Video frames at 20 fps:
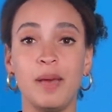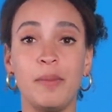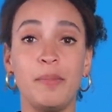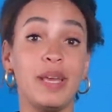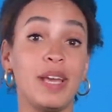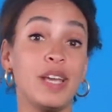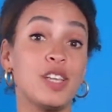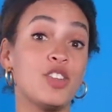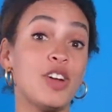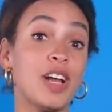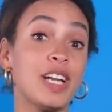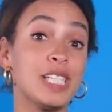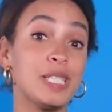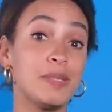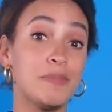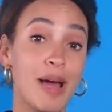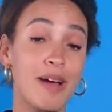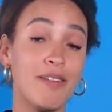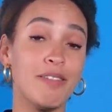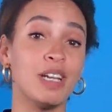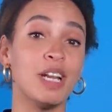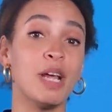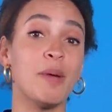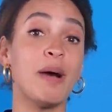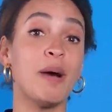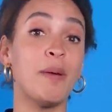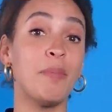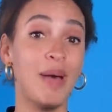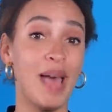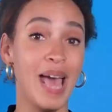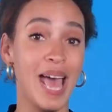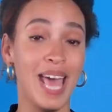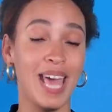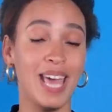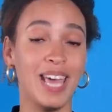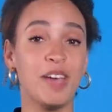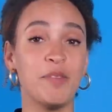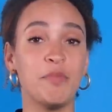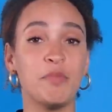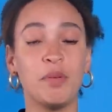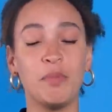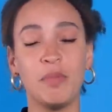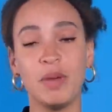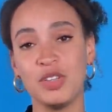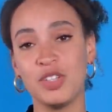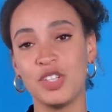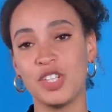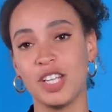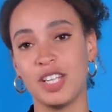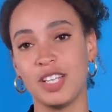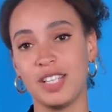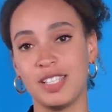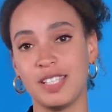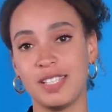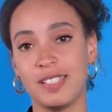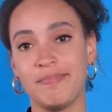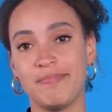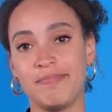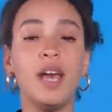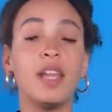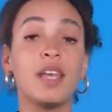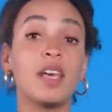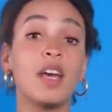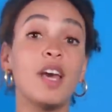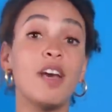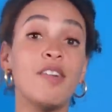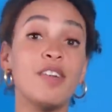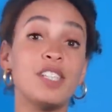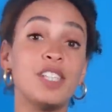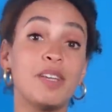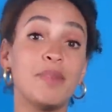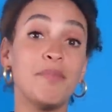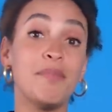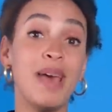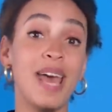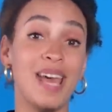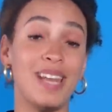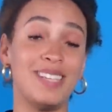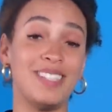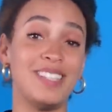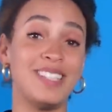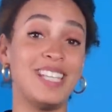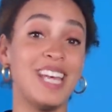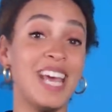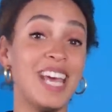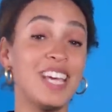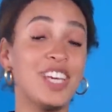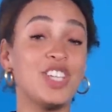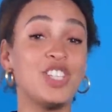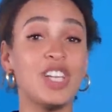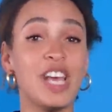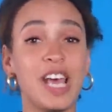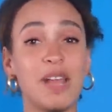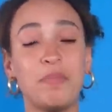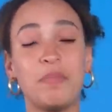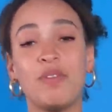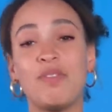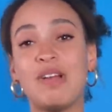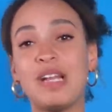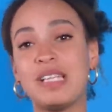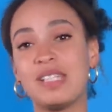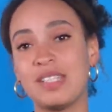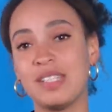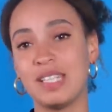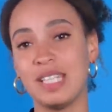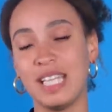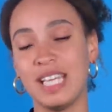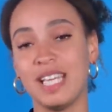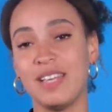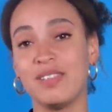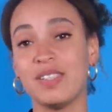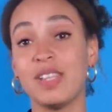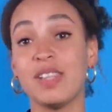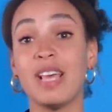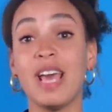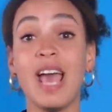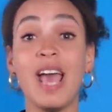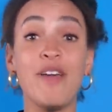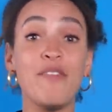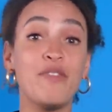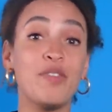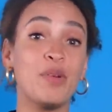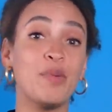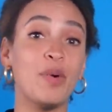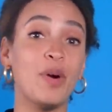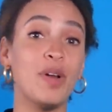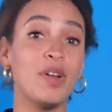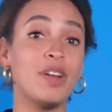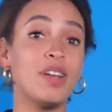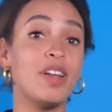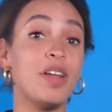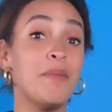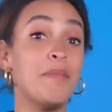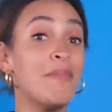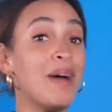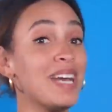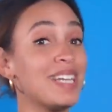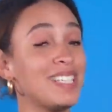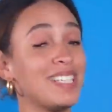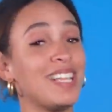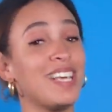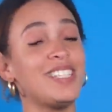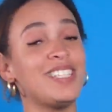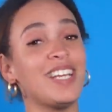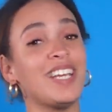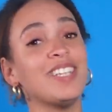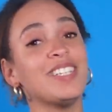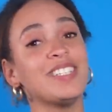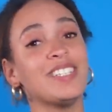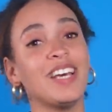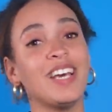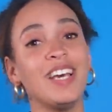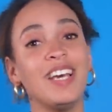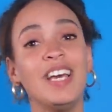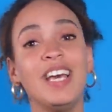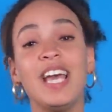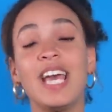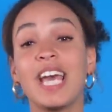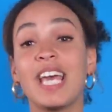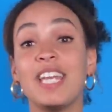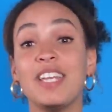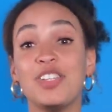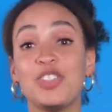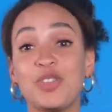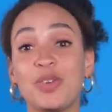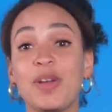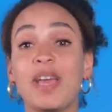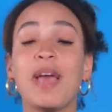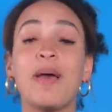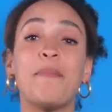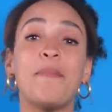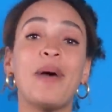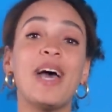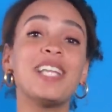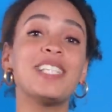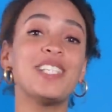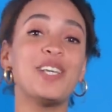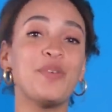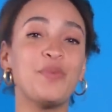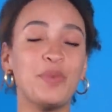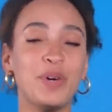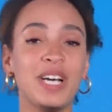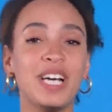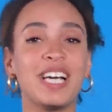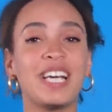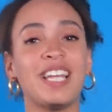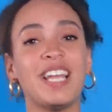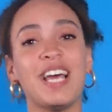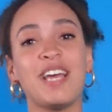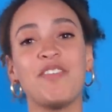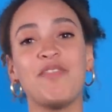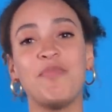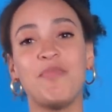being transparent about pay and promotions, and encouraging men to take shared parental leave so that everyone, no matter their gender, can enjoy a better work life